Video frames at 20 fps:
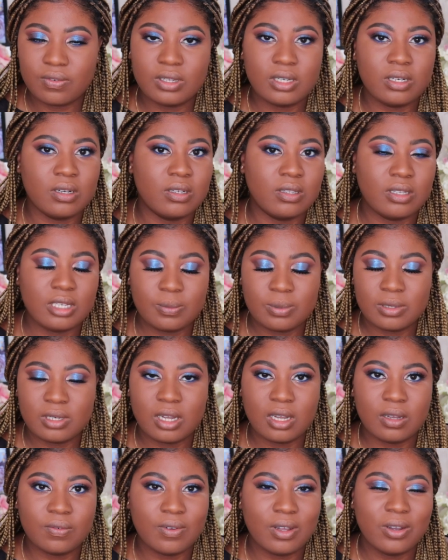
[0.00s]
not deep
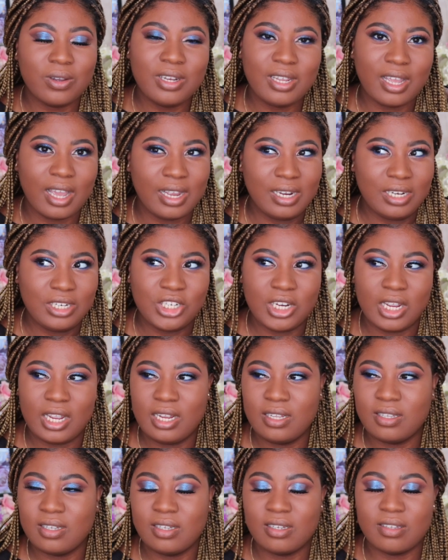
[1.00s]
enough. Only 8
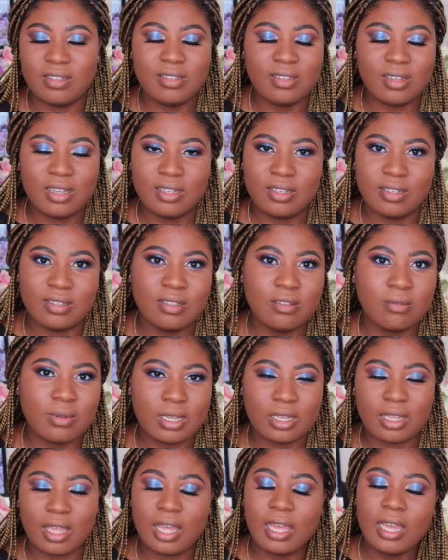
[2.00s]
shades. It doesn't
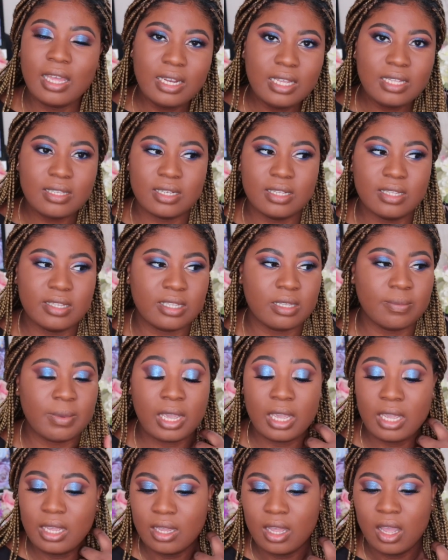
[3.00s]
make any sense to
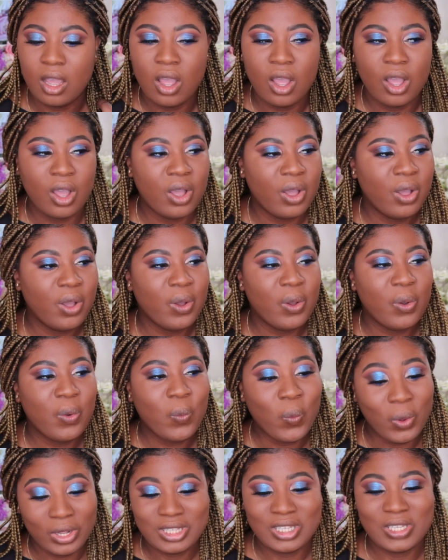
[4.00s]
me
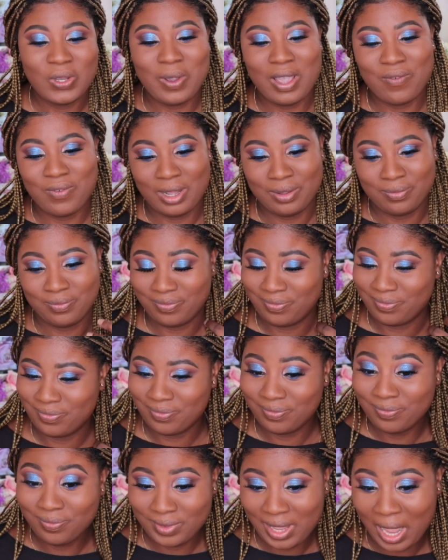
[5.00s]
whatsoever.
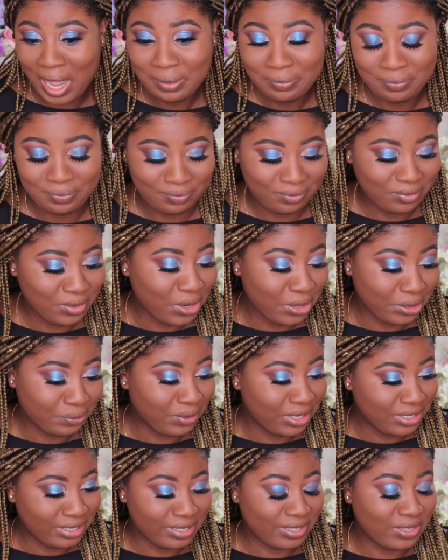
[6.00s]
Okay, no,
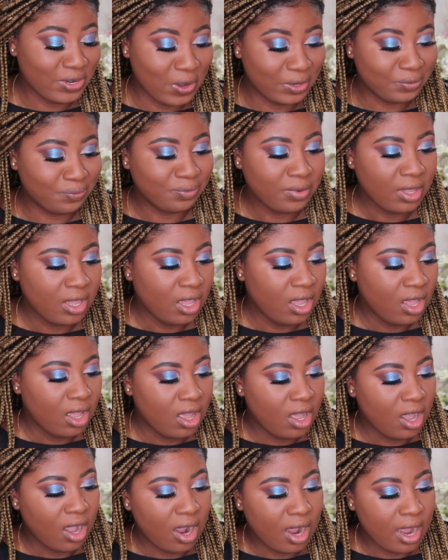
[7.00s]
it does not.
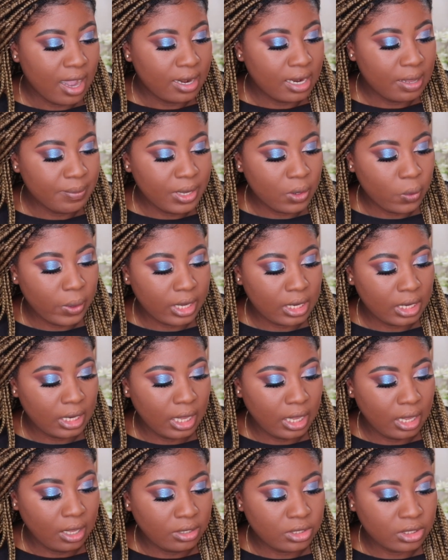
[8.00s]
Let me
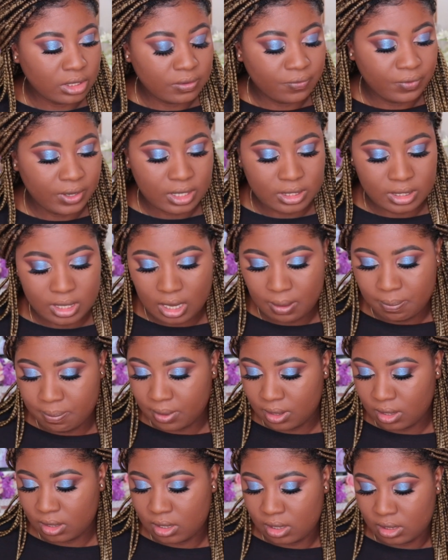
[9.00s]
quickly just fix
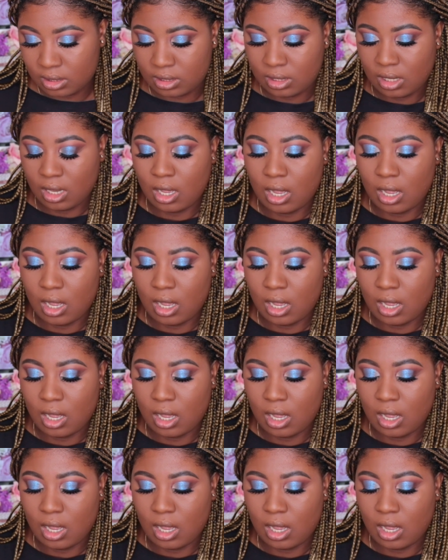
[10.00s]
up this